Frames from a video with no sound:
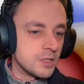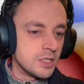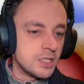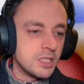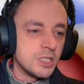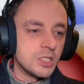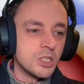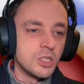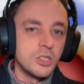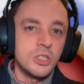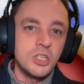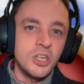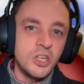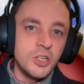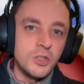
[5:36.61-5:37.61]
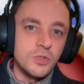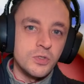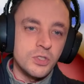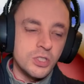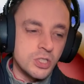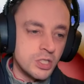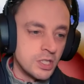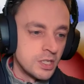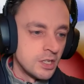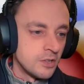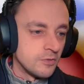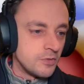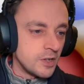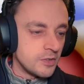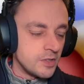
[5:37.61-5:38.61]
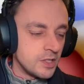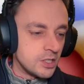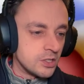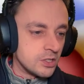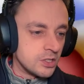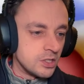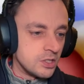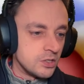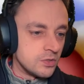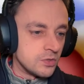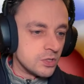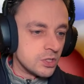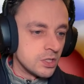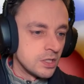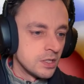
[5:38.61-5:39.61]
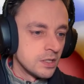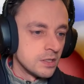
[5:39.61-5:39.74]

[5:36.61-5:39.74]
This is good news. Very good news.